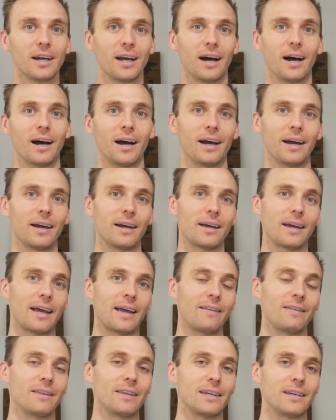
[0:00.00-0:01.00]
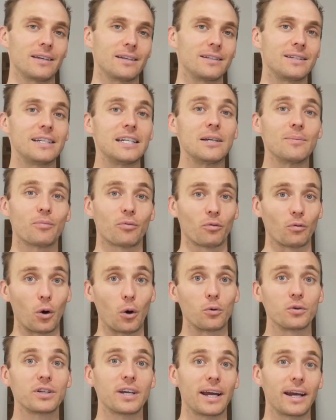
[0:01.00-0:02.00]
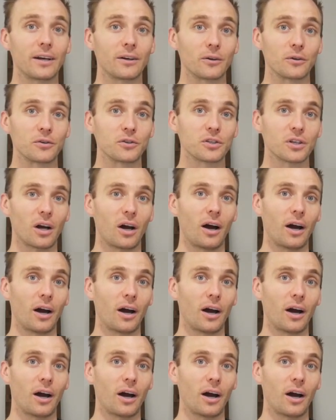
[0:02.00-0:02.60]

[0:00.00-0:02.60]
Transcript: and the deep rotators